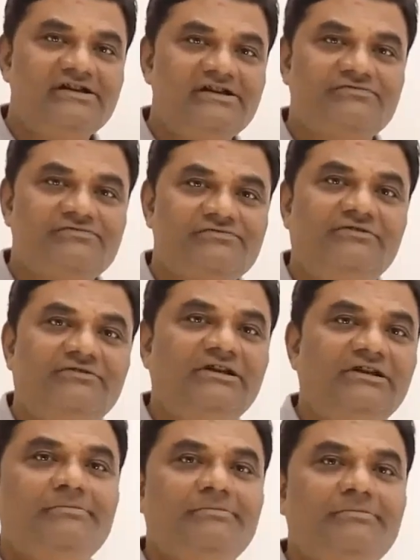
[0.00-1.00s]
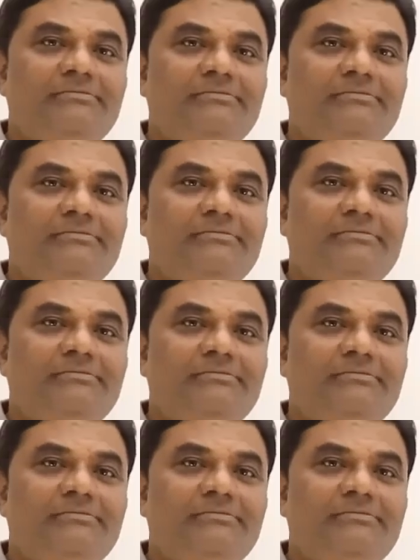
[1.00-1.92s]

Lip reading: one element, then it will